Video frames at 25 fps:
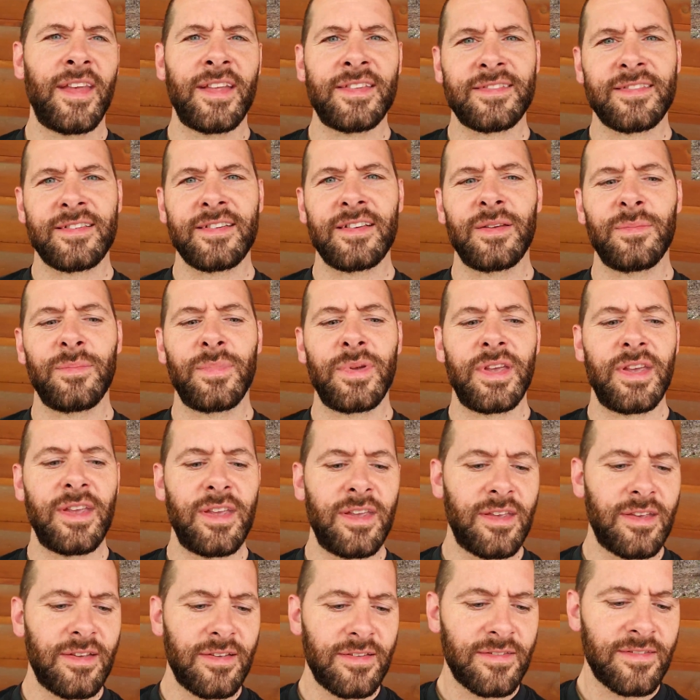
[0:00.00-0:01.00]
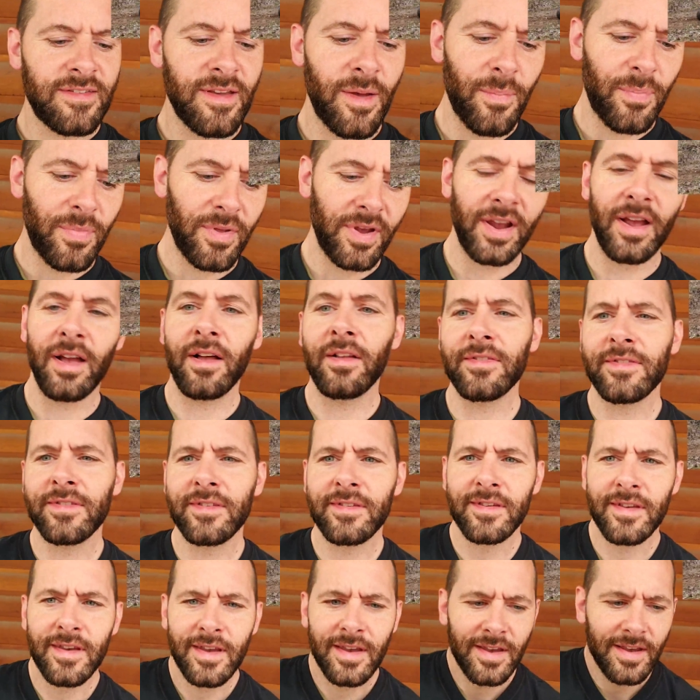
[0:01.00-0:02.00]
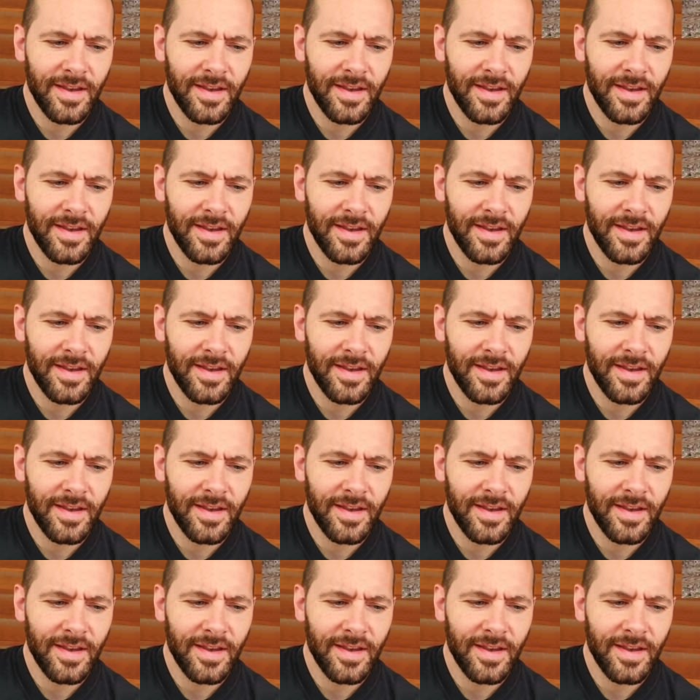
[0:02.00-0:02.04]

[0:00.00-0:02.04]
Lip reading: That's gonna be something else.